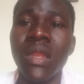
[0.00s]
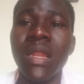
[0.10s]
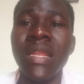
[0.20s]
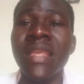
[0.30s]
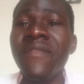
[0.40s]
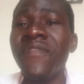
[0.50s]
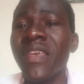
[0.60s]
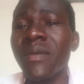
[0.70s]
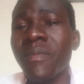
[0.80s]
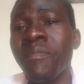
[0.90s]

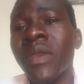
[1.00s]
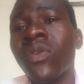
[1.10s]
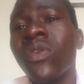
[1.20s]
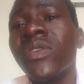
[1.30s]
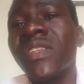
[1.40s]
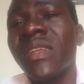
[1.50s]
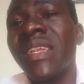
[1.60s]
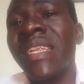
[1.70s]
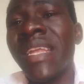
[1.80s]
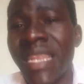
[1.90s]
living, because
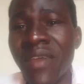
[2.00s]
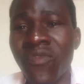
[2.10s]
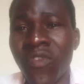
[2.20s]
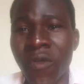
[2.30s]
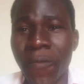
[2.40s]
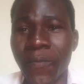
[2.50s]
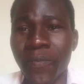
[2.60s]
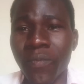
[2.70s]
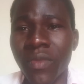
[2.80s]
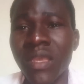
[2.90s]
the devil,
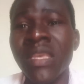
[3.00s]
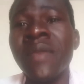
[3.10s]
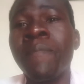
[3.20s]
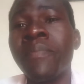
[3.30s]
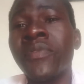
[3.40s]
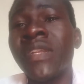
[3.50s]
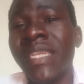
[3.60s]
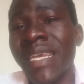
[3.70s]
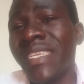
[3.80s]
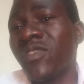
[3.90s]
he
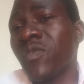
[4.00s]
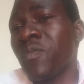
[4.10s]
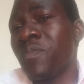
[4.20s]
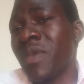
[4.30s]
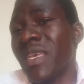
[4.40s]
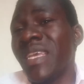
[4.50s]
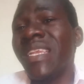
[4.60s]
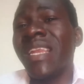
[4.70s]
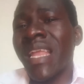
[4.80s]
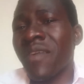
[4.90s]
pretends to be
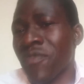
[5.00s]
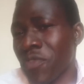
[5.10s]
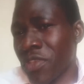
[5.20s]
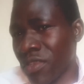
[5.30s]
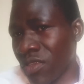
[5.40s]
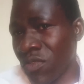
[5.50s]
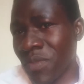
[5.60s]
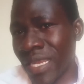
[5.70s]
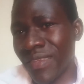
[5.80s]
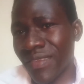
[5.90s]
in love with
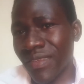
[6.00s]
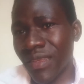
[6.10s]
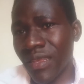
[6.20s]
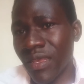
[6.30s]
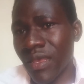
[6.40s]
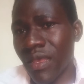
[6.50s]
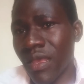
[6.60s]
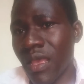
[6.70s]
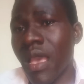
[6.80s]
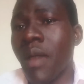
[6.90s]
humans.
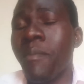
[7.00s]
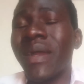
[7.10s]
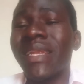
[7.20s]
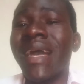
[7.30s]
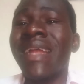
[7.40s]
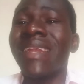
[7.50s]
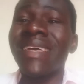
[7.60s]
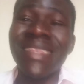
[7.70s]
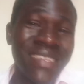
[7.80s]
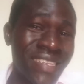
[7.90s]
But
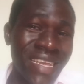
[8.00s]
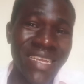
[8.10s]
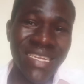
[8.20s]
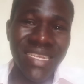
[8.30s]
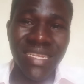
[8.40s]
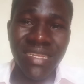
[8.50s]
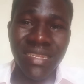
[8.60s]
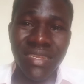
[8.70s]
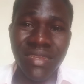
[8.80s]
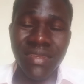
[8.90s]
another side
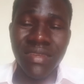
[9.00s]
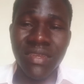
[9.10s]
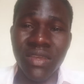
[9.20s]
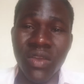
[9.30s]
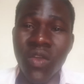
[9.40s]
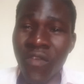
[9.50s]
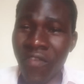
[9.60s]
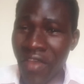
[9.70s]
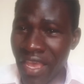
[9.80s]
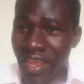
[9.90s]

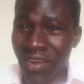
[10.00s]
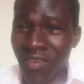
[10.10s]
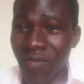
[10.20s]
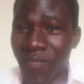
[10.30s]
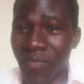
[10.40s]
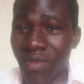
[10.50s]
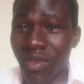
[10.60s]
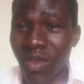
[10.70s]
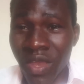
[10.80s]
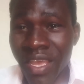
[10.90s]
of hell,
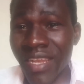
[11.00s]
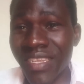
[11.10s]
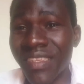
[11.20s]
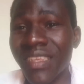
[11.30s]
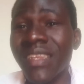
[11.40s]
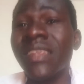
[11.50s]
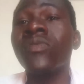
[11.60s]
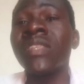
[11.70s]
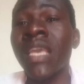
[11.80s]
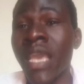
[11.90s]
hades, there
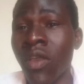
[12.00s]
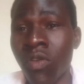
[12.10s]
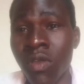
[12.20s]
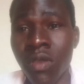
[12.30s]
is hell.